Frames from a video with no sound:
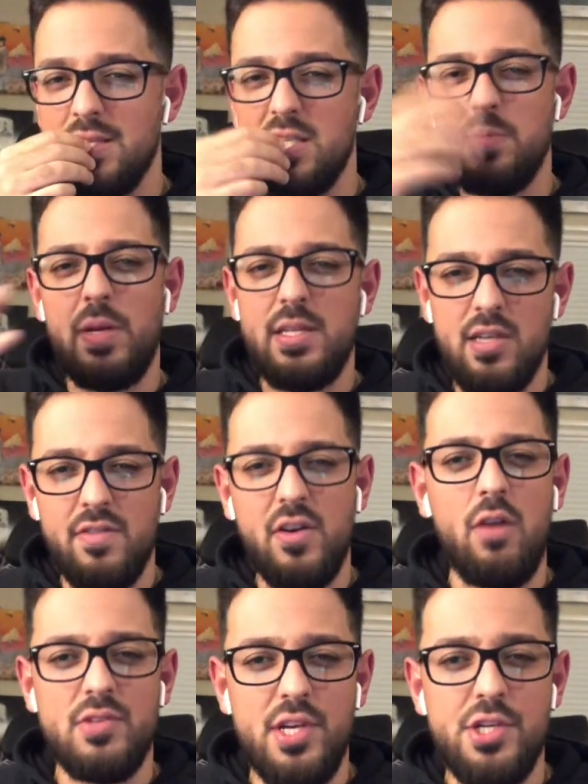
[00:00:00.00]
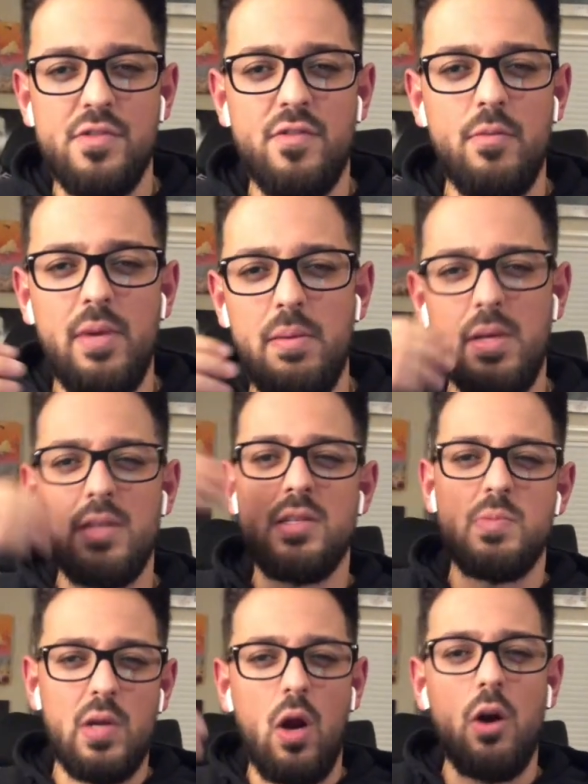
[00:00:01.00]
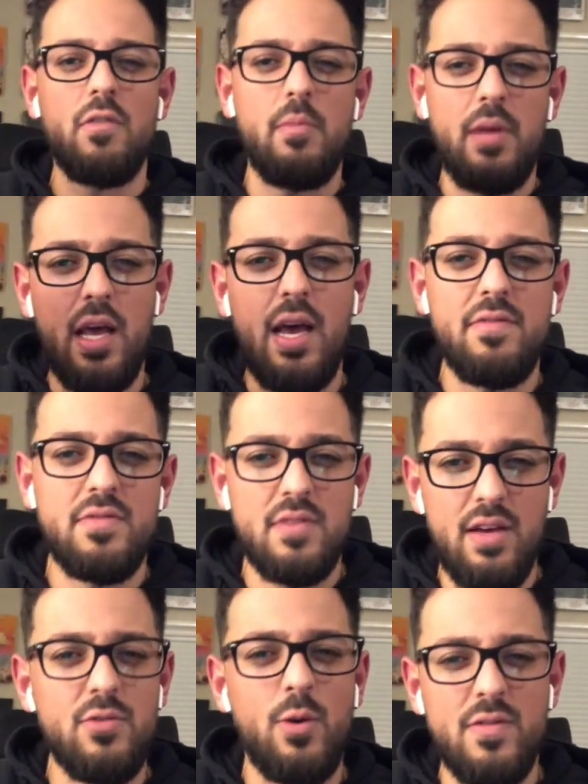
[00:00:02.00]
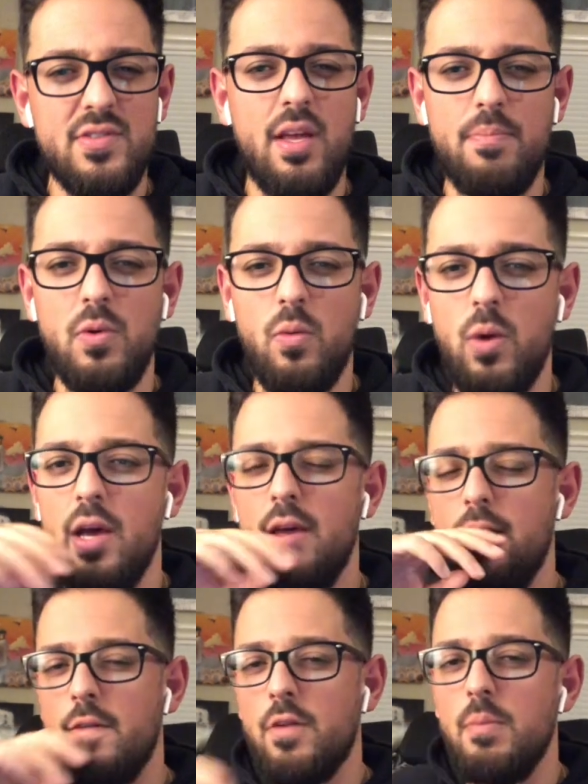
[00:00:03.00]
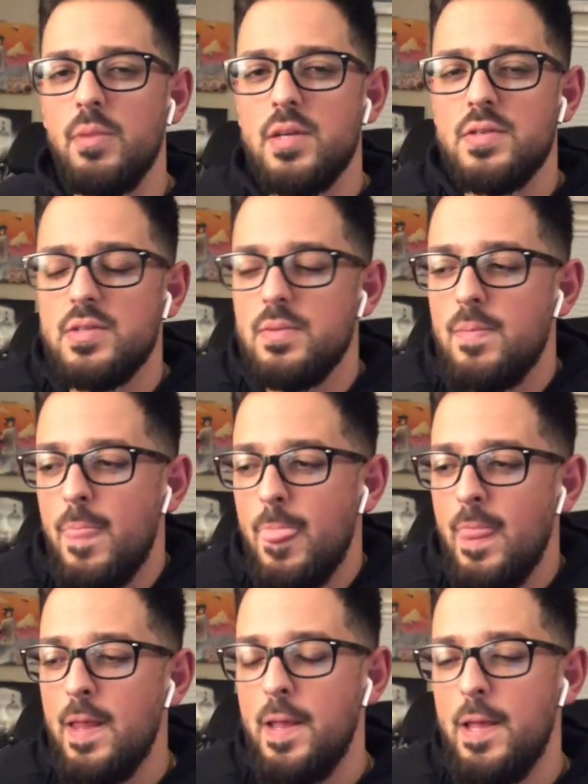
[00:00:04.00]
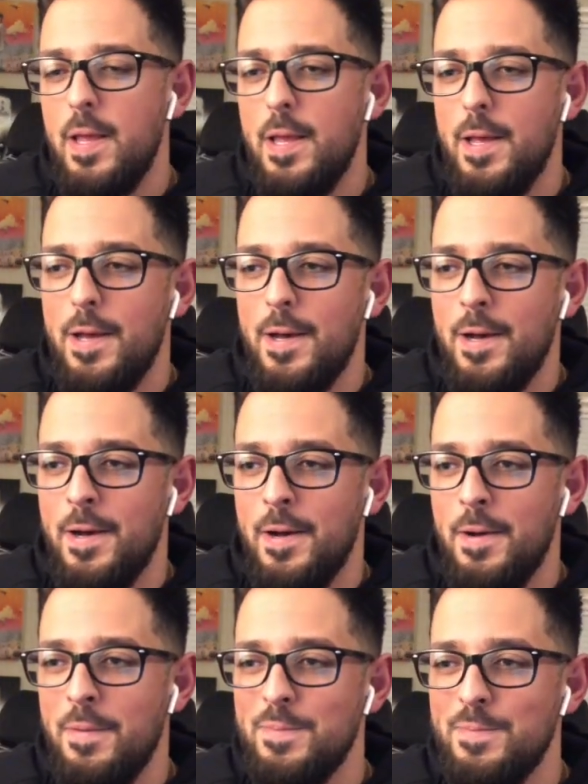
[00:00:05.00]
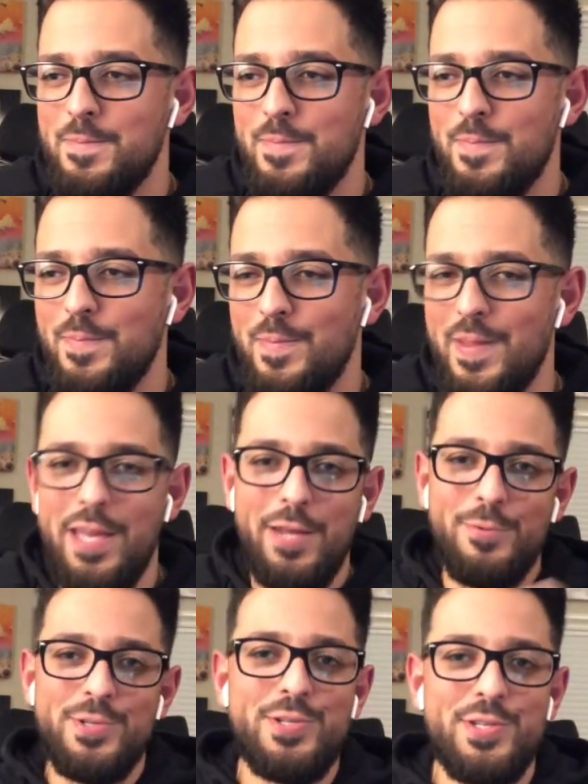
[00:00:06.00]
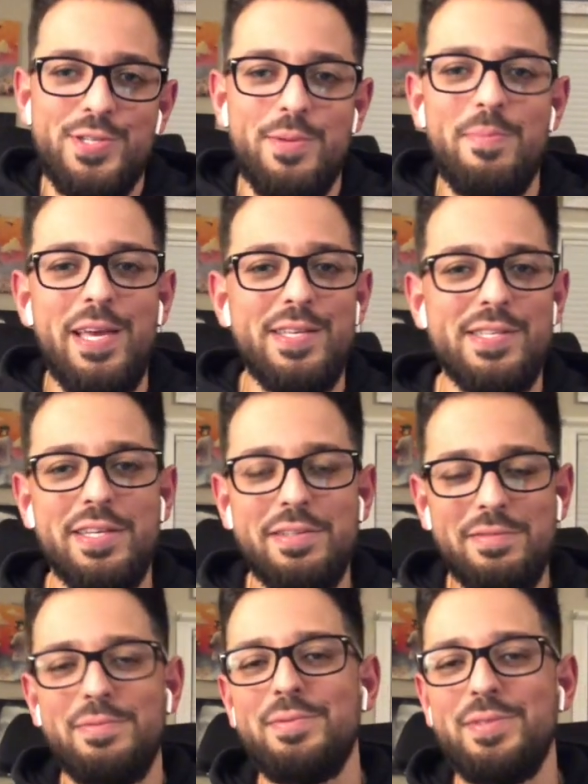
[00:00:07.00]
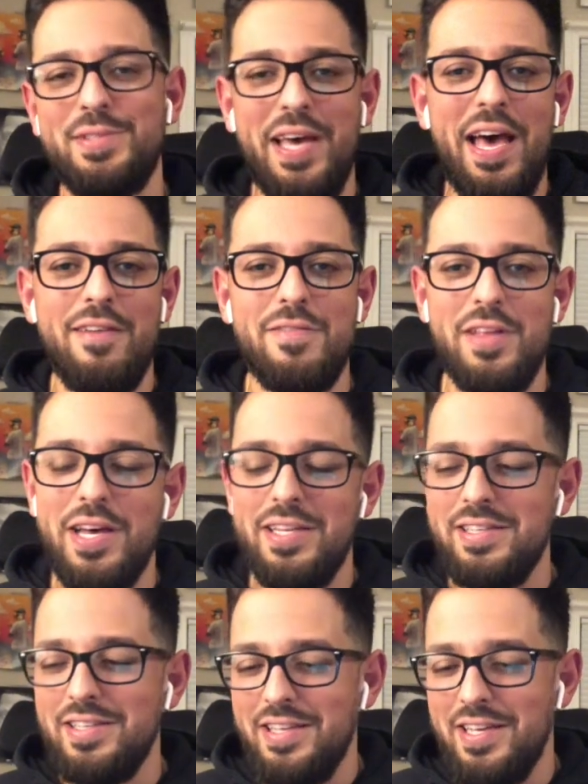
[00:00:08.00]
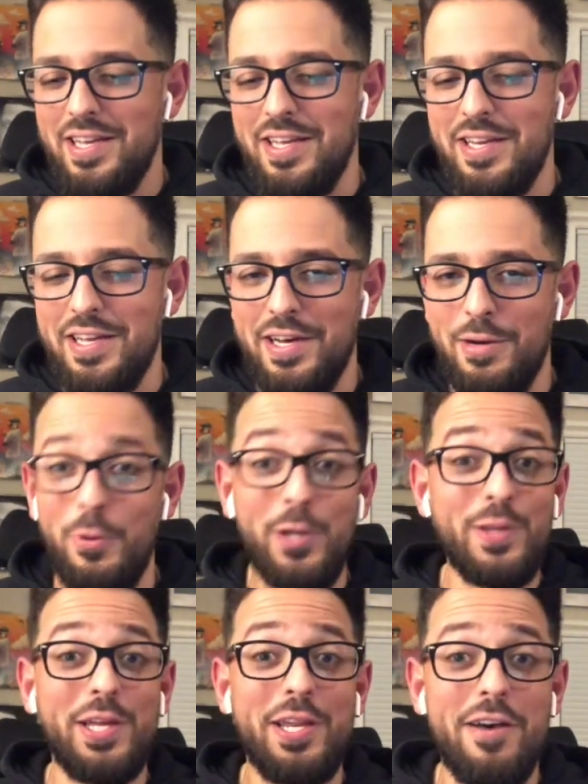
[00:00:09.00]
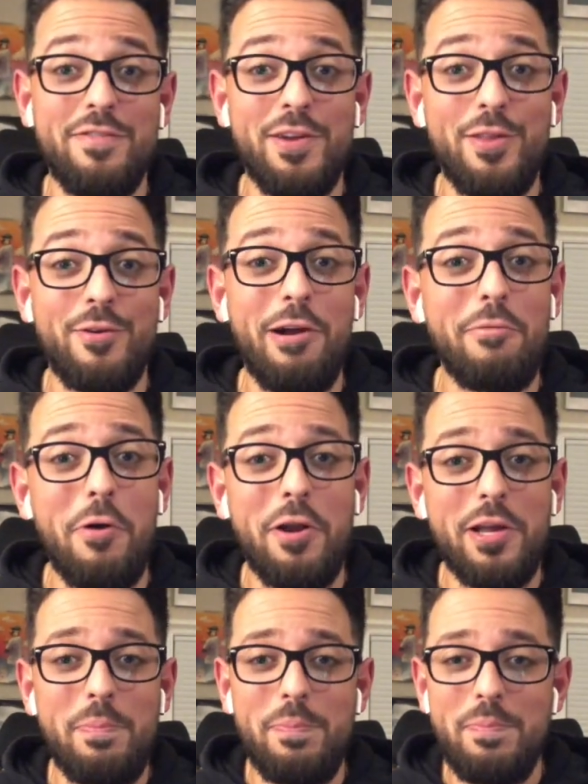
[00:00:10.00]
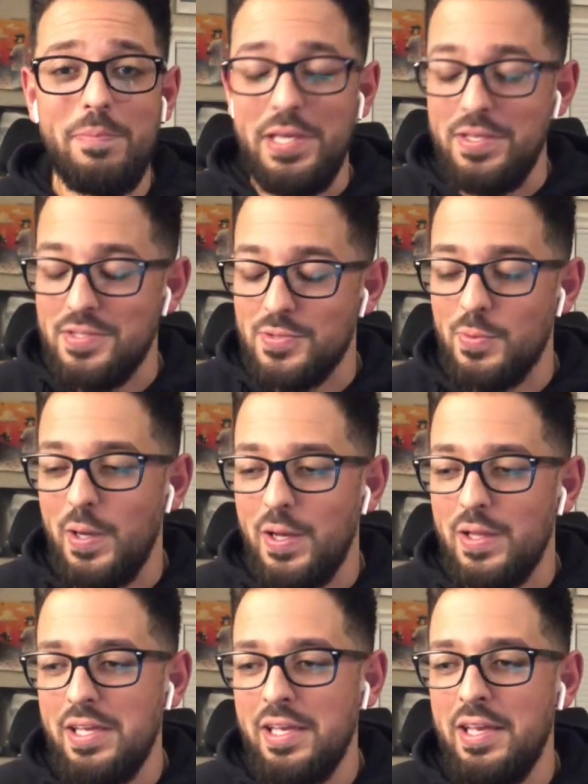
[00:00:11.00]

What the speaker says: It's been a tough conversation for me because it's been hard for me to have stepped away from this. And it was just amazing to have that. And weirdly enough, another ironic piece as well.